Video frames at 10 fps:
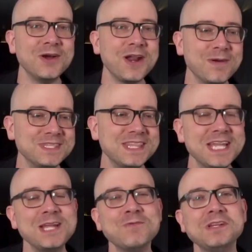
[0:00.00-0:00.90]
and I was
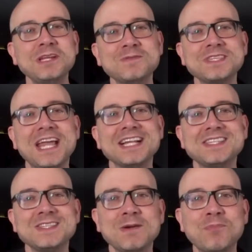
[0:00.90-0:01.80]
thinking when he was
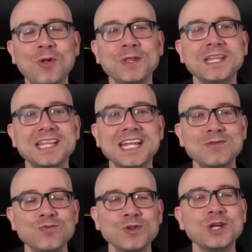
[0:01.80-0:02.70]
cast as Napoleon that
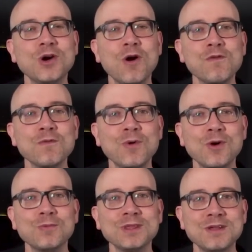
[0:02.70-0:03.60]
he'd really go
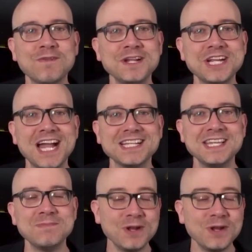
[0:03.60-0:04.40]
overboard with the French accent,